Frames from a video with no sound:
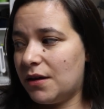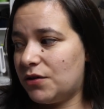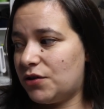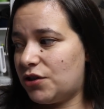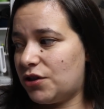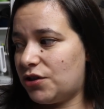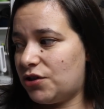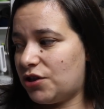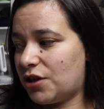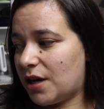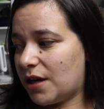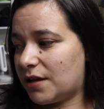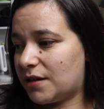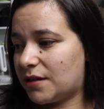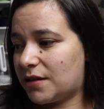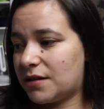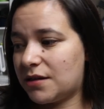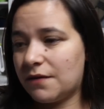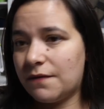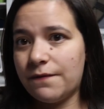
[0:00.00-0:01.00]
to
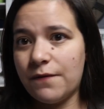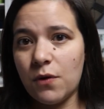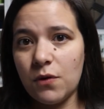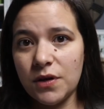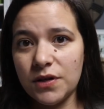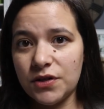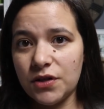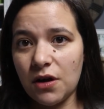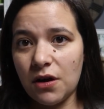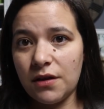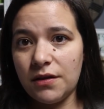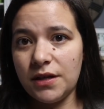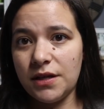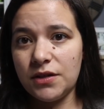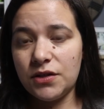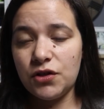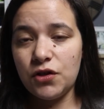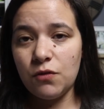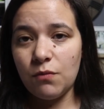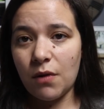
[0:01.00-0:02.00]
just focus on
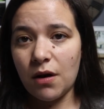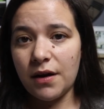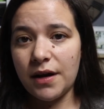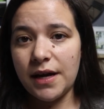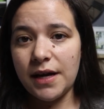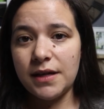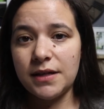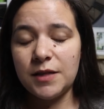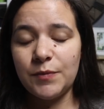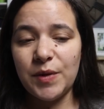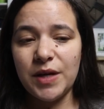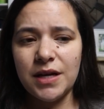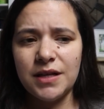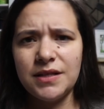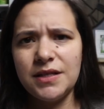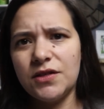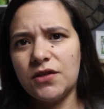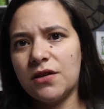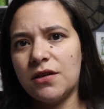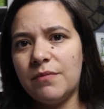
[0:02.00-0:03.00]
these two markets
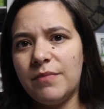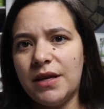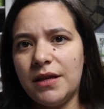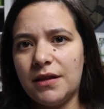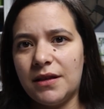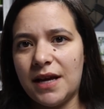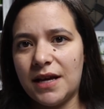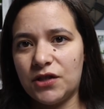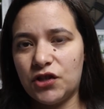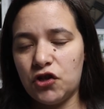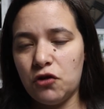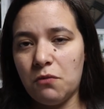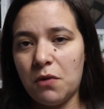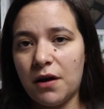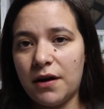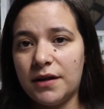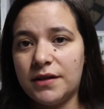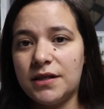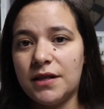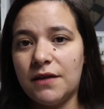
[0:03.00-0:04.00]
because these are going to be the last two
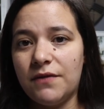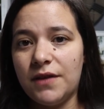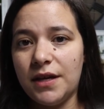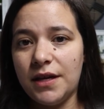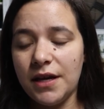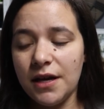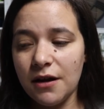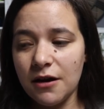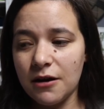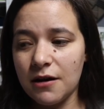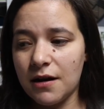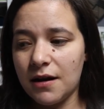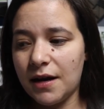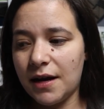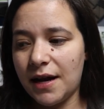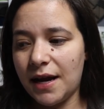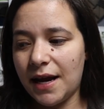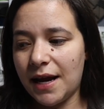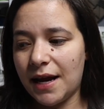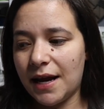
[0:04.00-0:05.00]
markets of the year
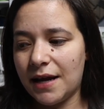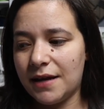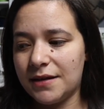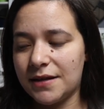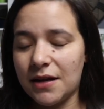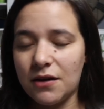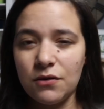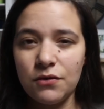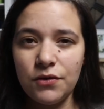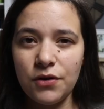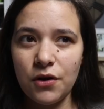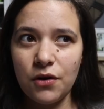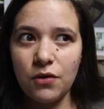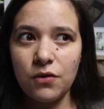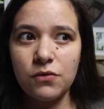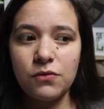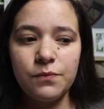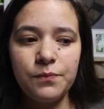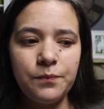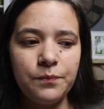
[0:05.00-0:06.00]
and I don't
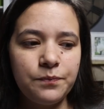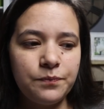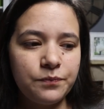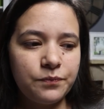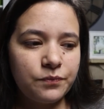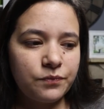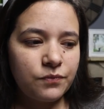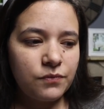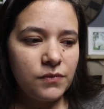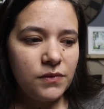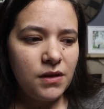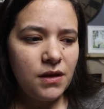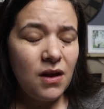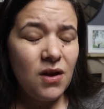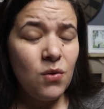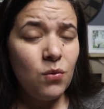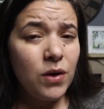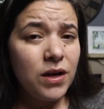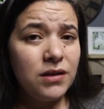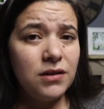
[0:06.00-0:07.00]
know
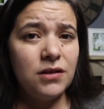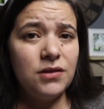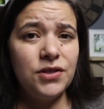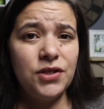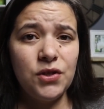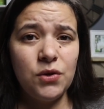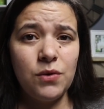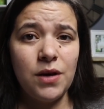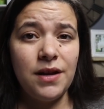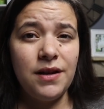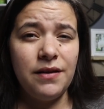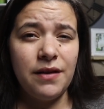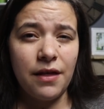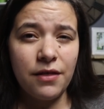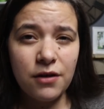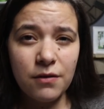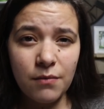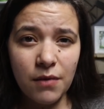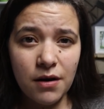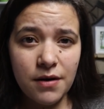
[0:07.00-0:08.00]
when I'll do
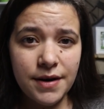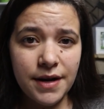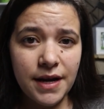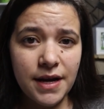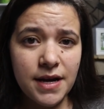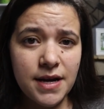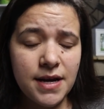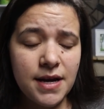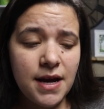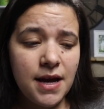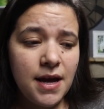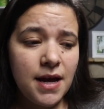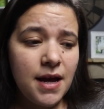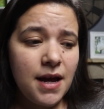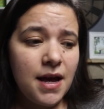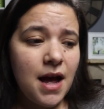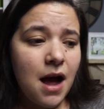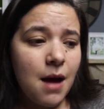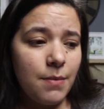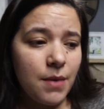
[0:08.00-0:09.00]
another market.
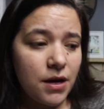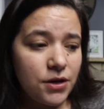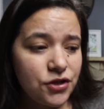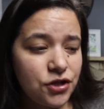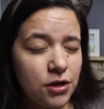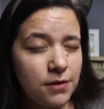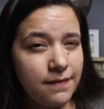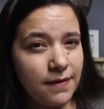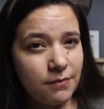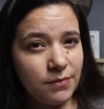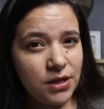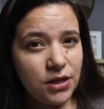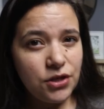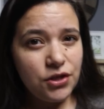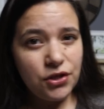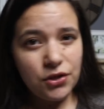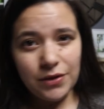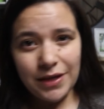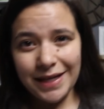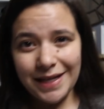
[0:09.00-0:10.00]
I'm not sure if I'm going
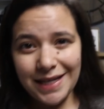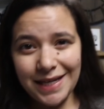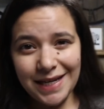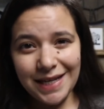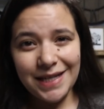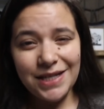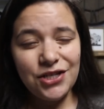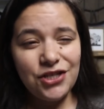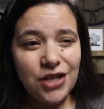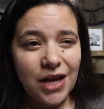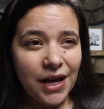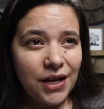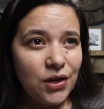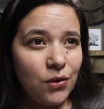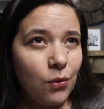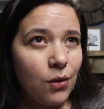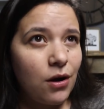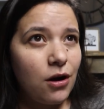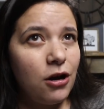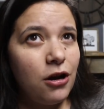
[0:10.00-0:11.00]
to do any in
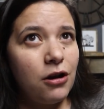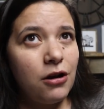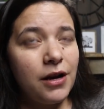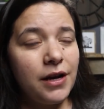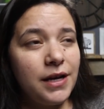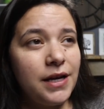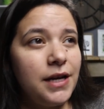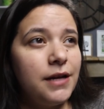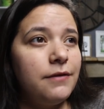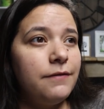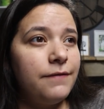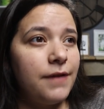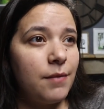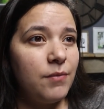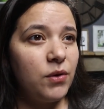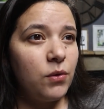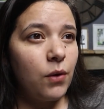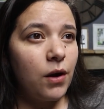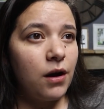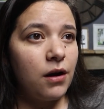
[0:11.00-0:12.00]
January or any in
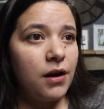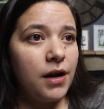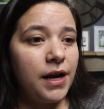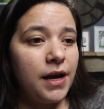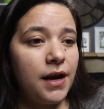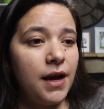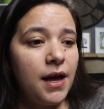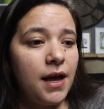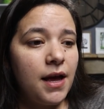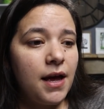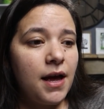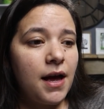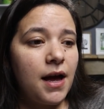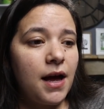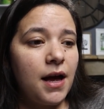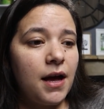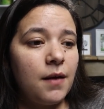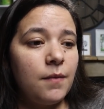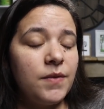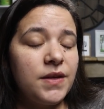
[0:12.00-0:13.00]
February.
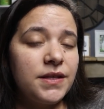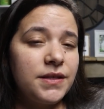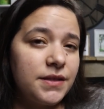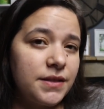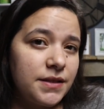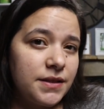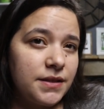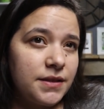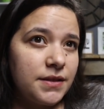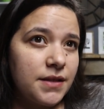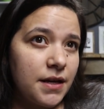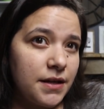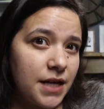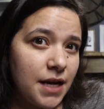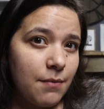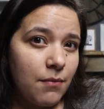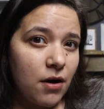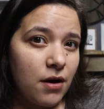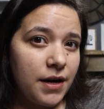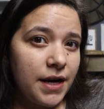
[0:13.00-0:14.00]
Um, this
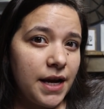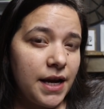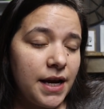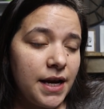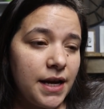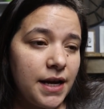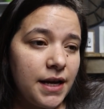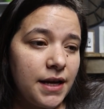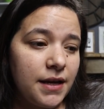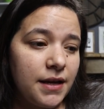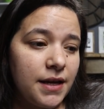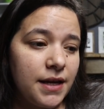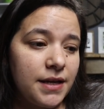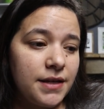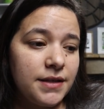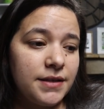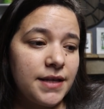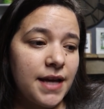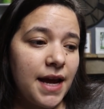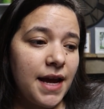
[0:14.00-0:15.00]
Sunday market
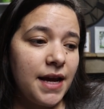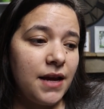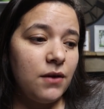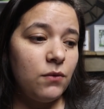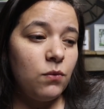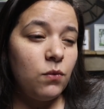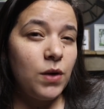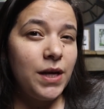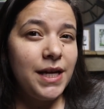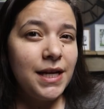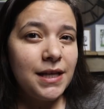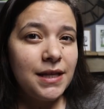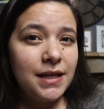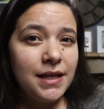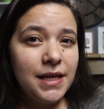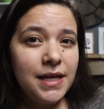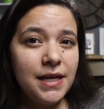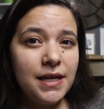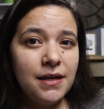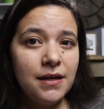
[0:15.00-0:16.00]
is a
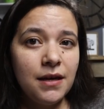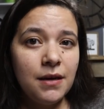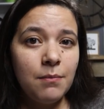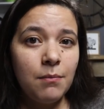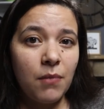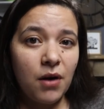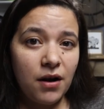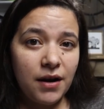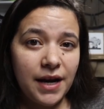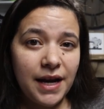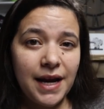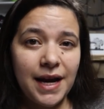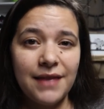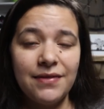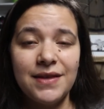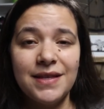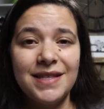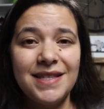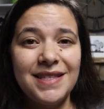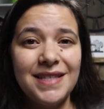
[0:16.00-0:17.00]
weekly market
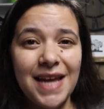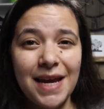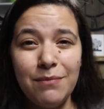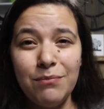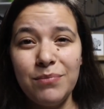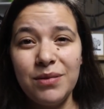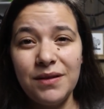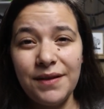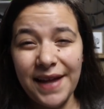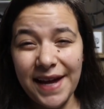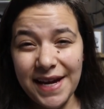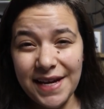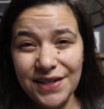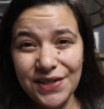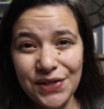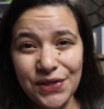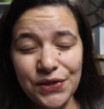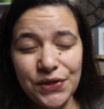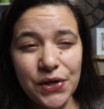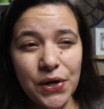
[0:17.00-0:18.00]
at the same
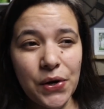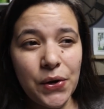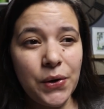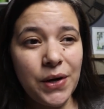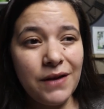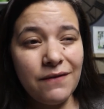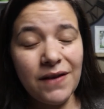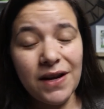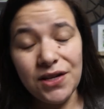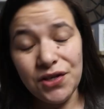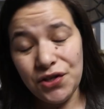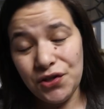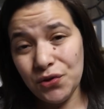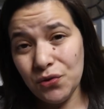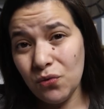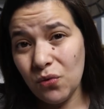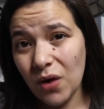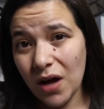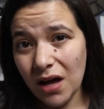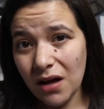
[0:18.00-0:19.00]
place so if I
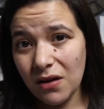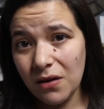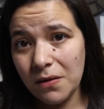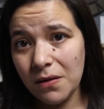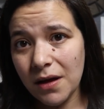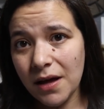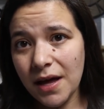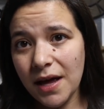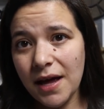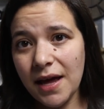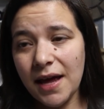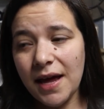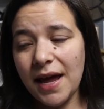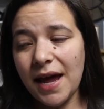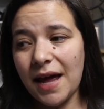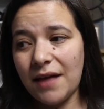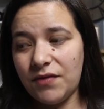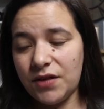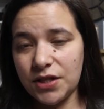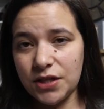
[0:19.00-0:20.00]
do well
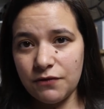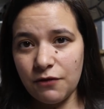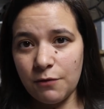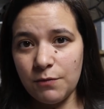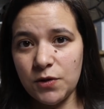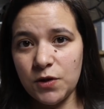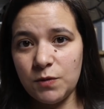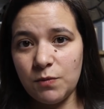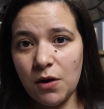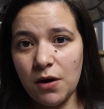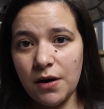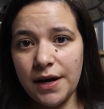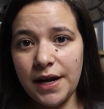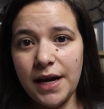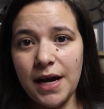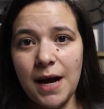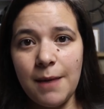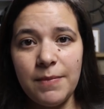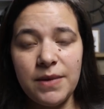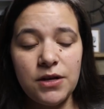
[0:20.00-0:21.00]
at this farmer's
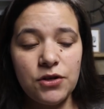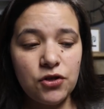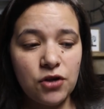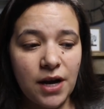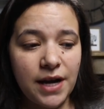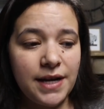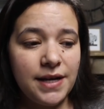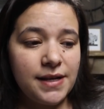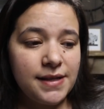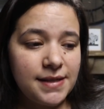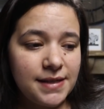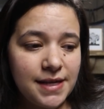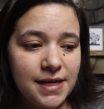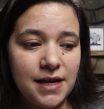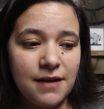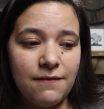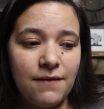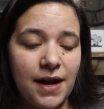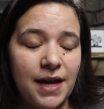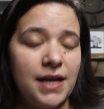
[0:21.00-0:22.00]
market I'm going to try and
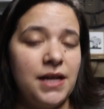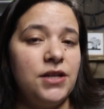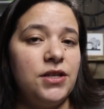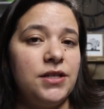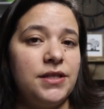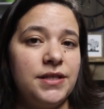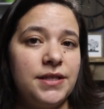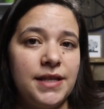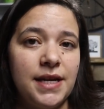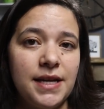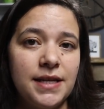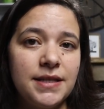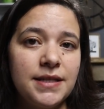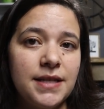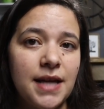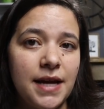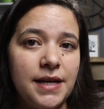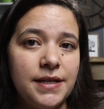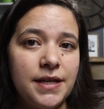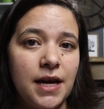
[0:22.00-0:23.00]
see if I can just get
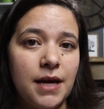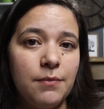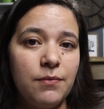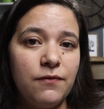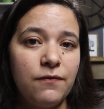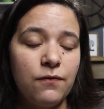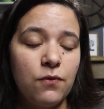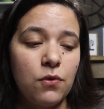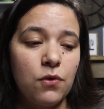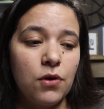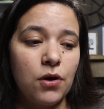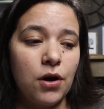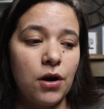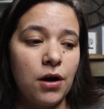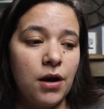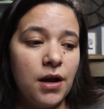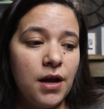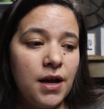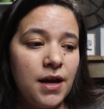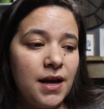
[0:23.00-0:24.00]
signed up
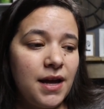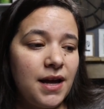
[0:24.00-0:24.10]
for